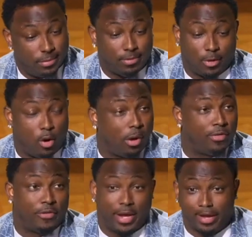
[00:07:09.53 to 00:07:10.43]
Hall
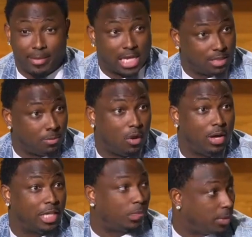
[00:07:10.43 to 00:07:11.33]
of Fame basketball
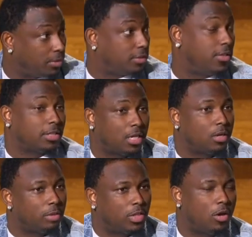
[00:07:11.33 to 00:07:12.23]
experts and et
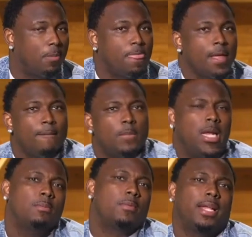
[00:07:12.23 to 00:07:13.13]
cetera, and we talk.
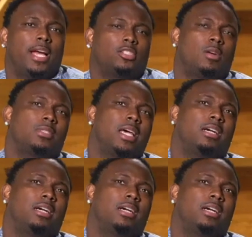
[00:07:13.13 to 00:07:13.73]
And I remember last year, I was like,